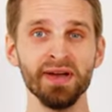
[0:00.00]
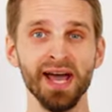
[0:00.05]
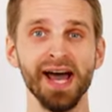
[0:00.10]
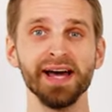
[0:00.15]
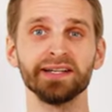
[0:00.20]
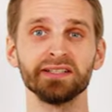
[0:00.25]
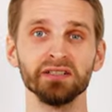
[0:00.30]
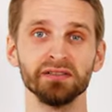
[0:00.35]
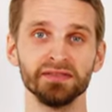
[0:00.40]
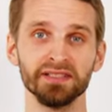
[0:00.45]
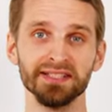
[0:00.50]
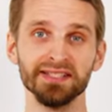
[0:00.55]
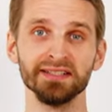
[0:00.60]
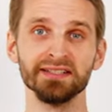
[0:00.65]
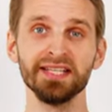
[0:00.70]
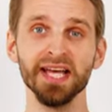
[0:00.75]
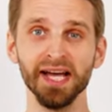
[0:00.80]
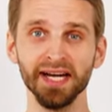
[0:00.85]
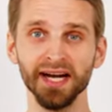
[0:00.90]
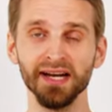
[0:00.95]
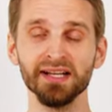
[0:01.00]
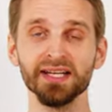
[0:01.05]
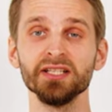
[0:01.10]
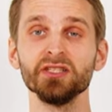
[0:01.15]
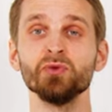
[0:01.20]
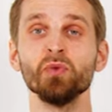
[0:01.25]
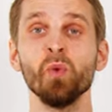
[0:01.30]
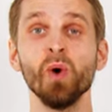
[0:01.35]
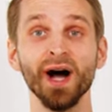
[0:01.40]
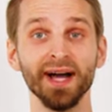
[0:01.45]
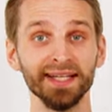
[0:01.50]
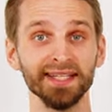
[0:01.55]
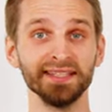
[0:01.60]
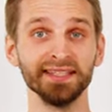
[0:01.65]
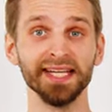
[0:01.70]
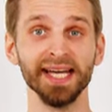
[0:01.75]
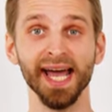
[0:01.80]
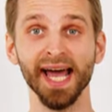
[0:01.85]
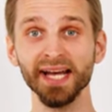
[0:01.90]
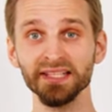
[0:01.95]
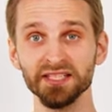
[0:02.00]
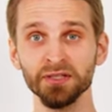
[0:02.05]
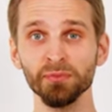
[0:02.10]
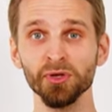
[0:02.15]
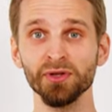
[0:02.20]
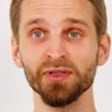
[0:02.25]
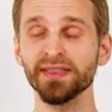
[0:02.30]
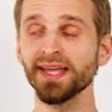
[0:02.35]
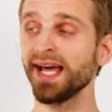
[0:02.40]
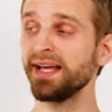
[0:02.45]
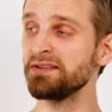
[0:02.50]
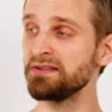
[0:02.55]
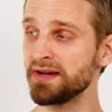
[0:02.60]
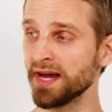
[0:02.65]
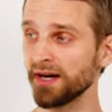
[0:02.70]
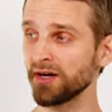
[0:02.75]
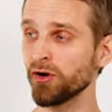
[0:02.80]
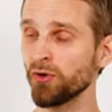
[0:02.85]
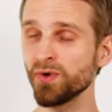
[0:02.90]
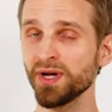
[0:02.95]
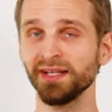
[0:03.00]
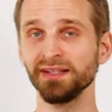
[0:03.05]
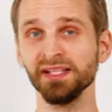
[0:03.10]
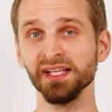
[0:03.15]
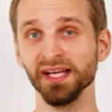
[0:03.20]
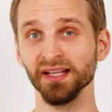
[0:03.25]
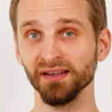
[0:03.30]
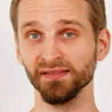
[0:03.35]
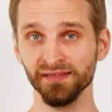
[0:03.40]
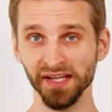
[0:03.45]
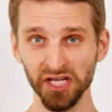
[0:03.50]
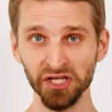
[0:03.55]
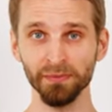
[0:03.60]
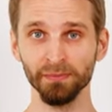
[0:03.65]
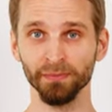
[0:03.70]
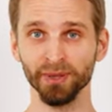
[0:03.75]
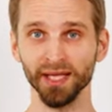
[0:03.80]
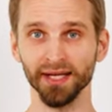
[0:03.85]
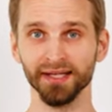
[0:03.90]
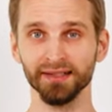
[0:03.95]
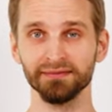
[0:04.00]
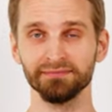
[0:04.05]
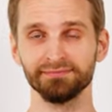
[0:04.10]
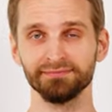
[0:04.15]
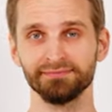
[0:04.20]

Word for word: pattern of this antenna is wide in the azimuth and narrow in the elevation plane.